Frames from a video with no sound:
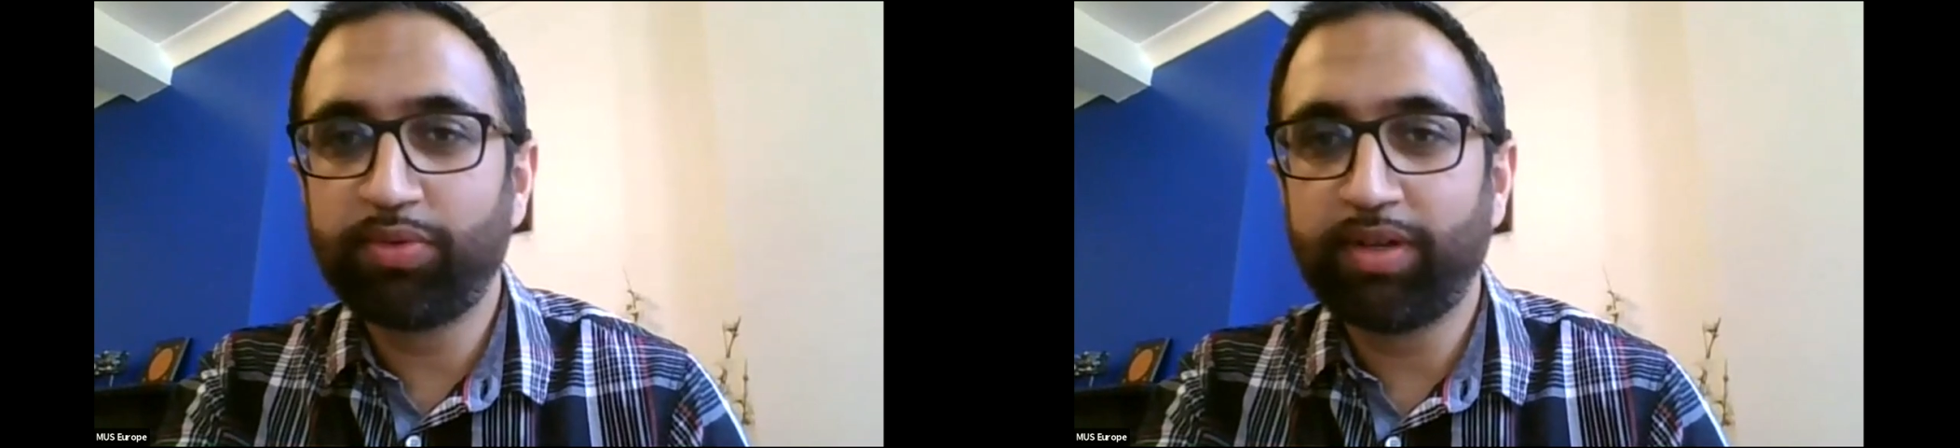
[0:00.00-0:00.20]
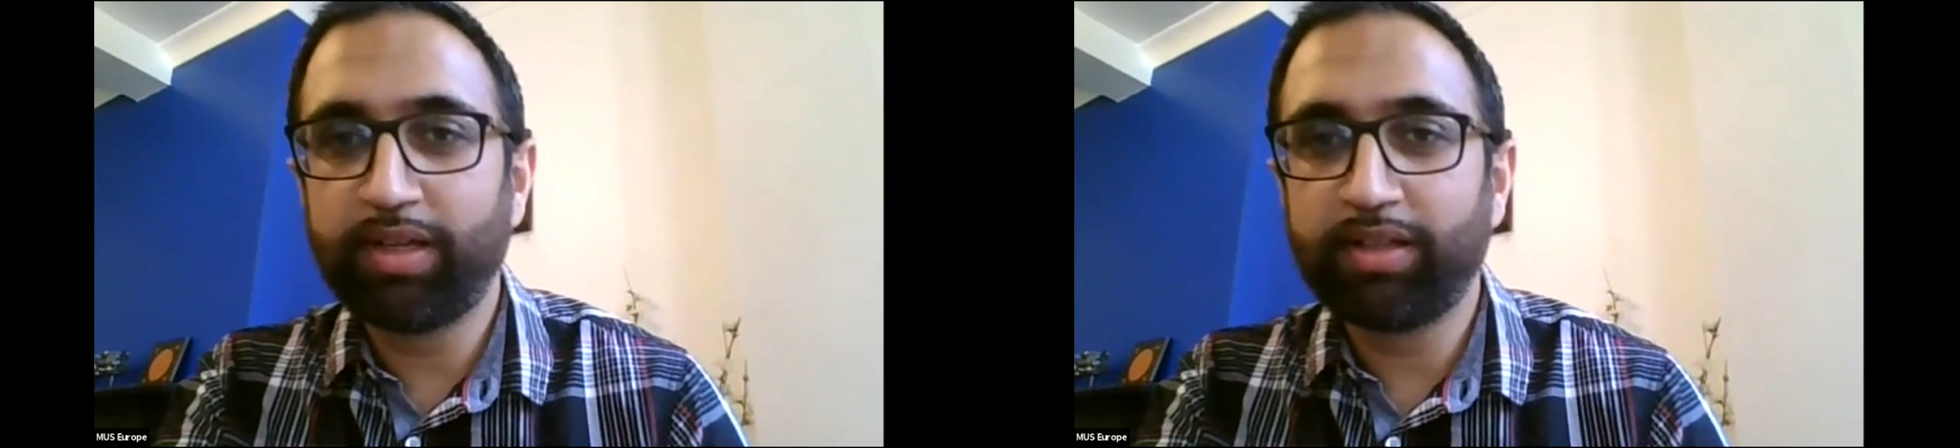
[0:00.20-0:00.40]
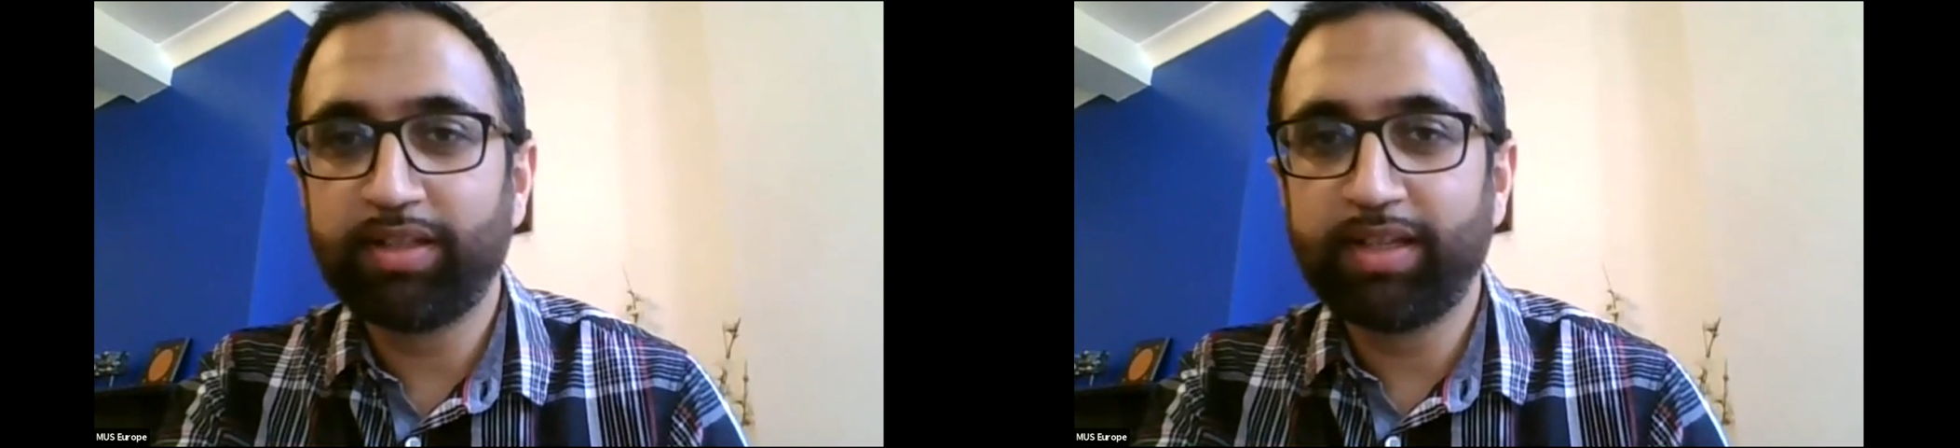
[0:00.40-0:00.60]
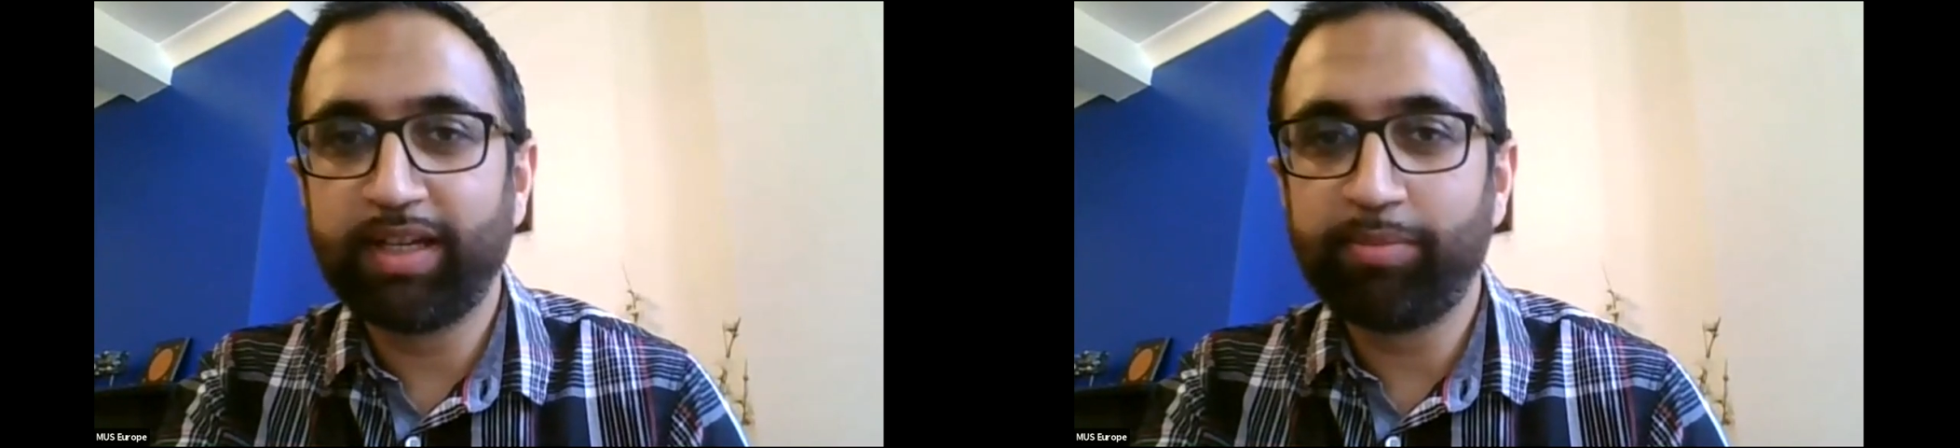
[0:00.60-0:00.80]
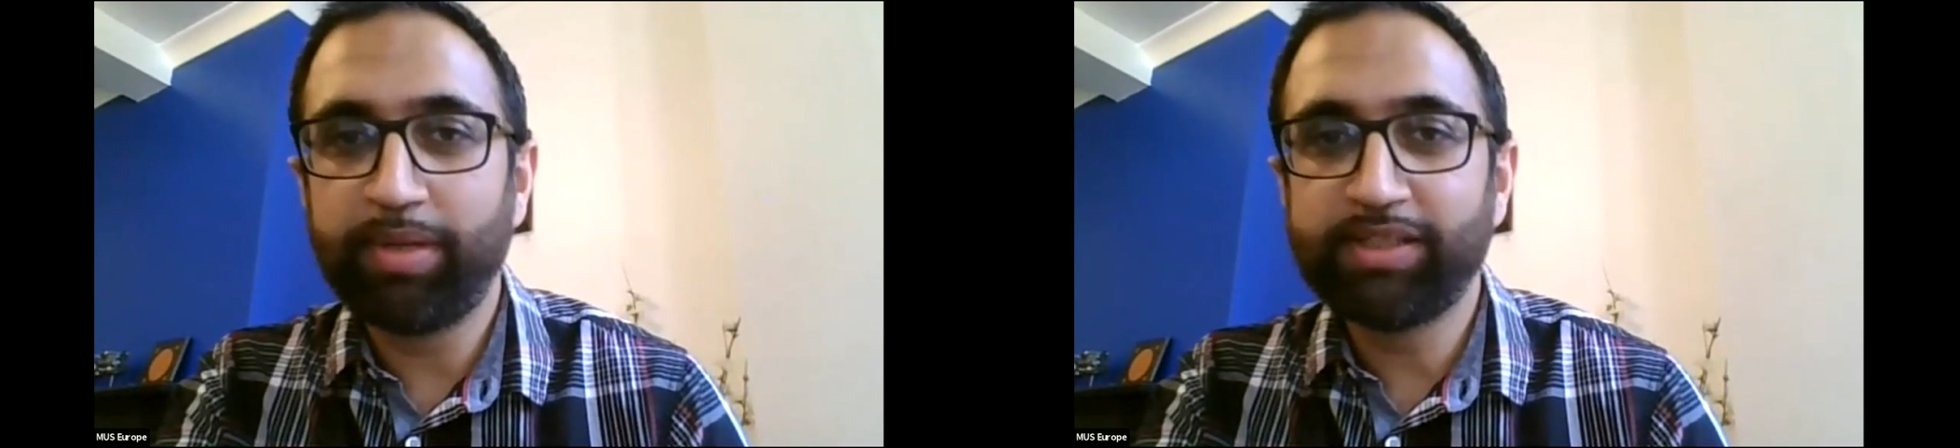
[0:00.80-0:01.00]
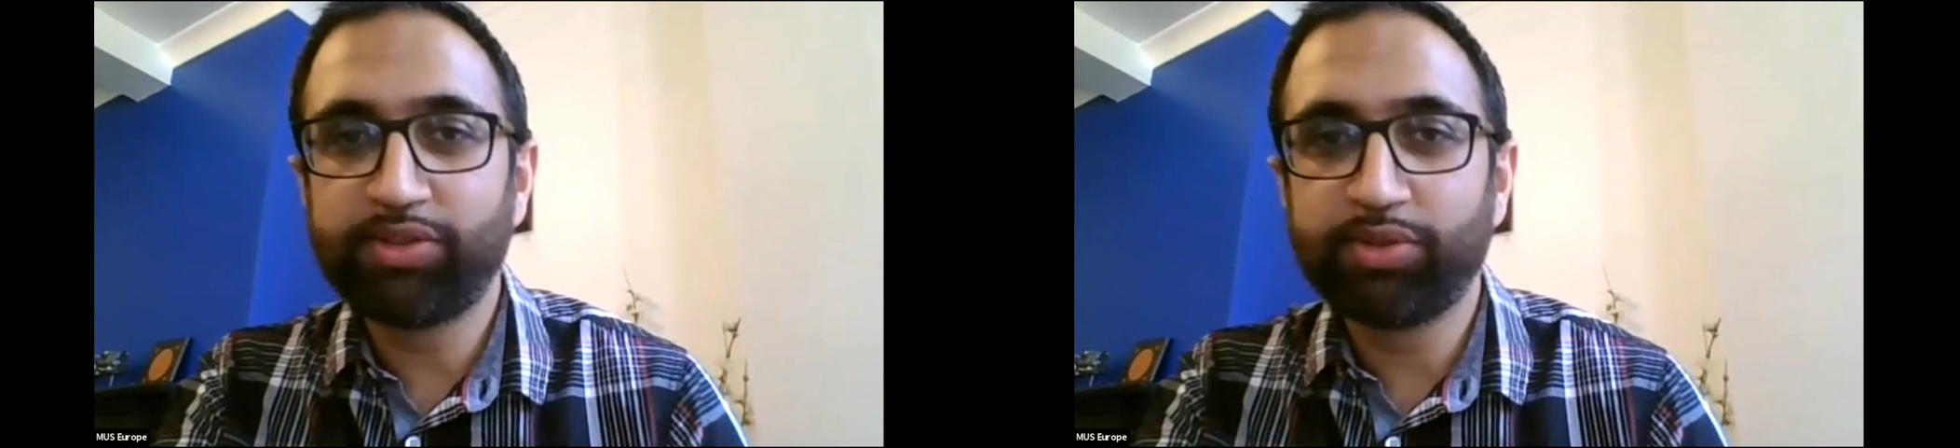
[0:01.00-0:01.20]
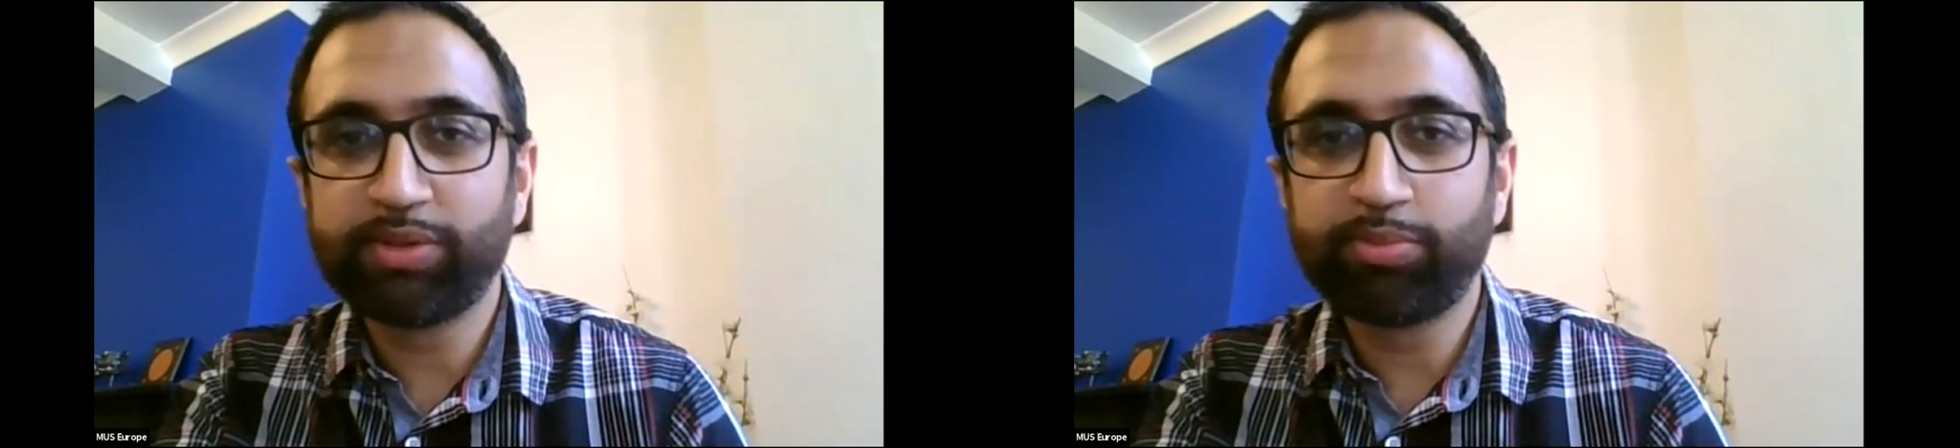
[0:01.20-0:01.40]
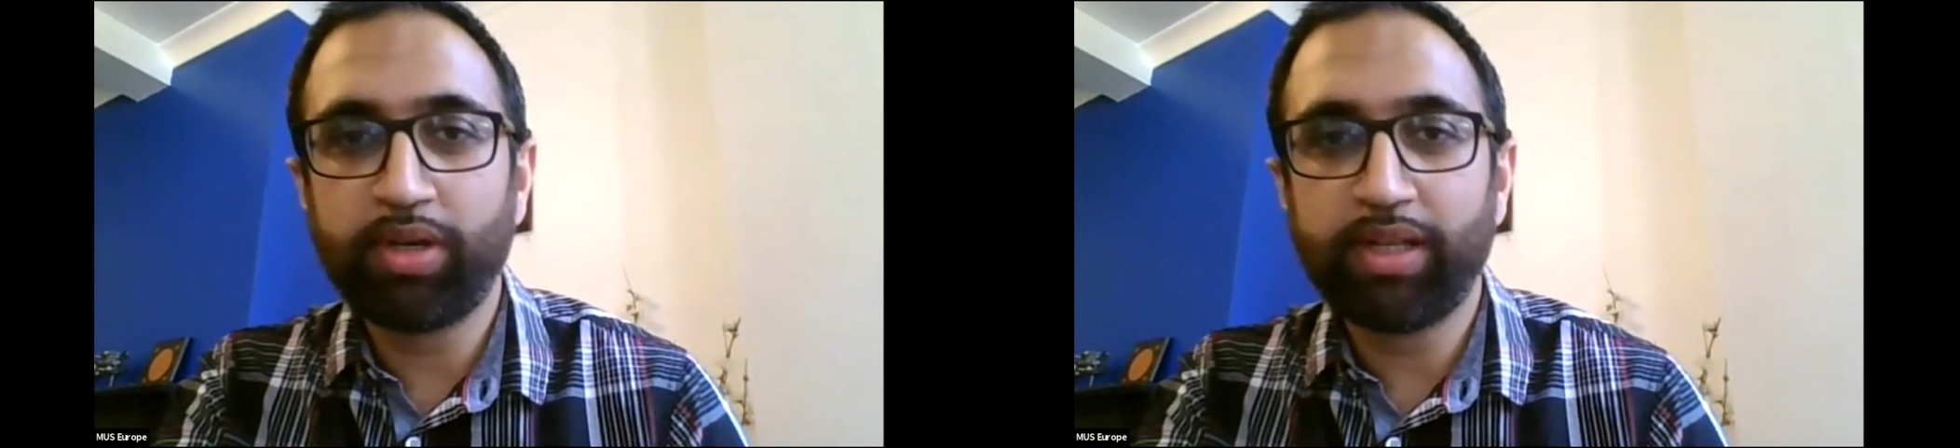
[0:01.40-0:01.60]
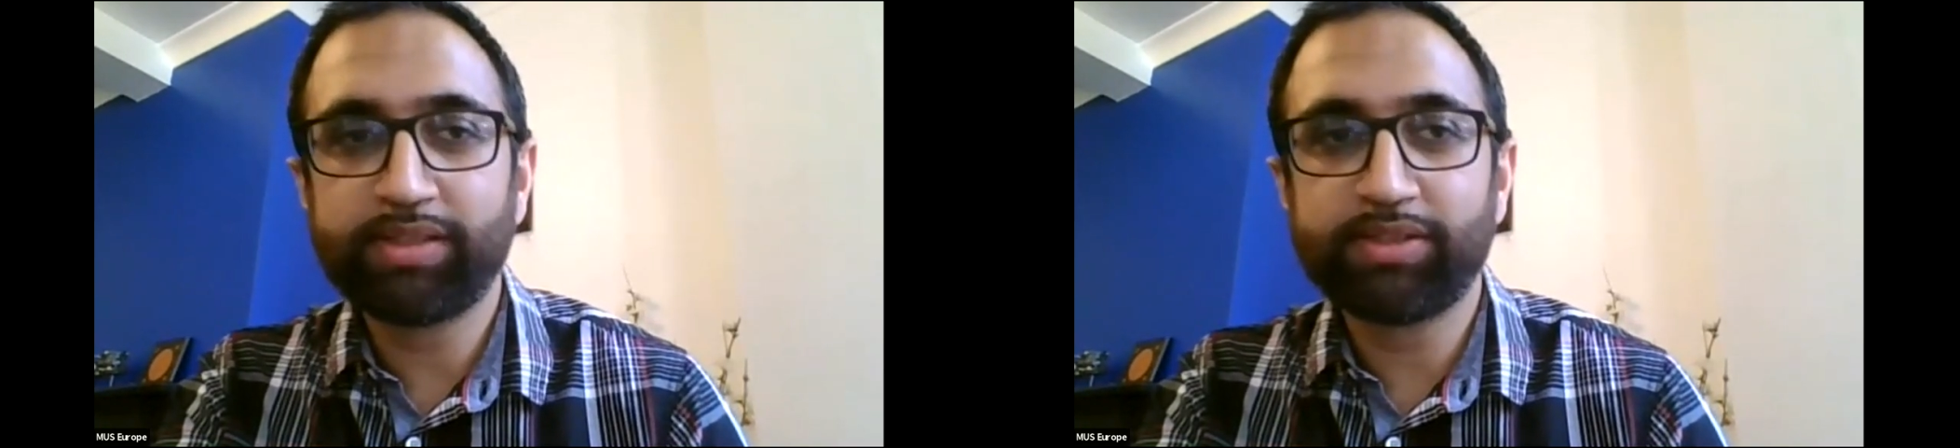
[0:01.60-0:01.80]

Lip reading: far, please do respond.